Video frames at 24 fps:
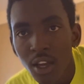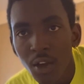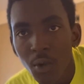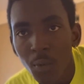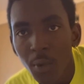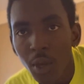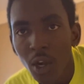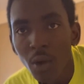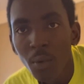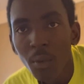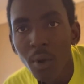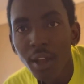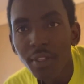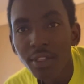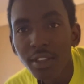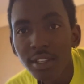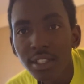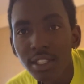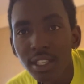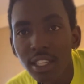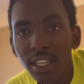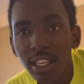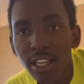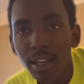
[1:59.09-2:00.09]
We don't want this
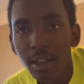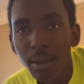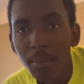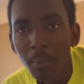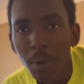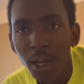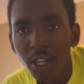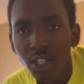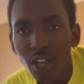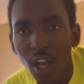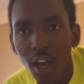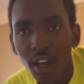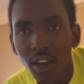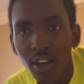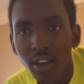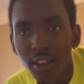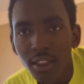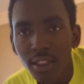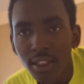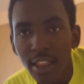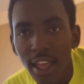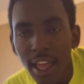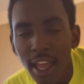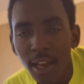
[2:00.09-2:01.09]
to get much hotter
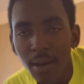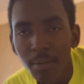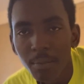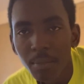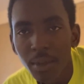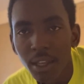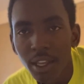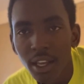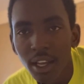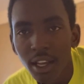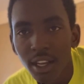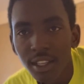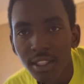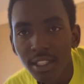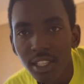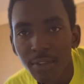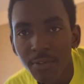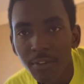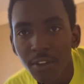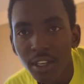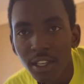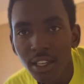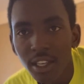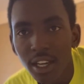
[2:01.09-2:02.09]
than that because
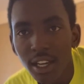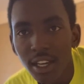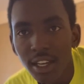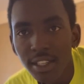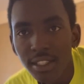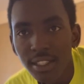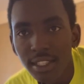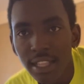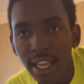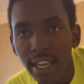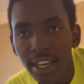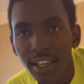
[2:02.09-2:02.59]
if it does, then that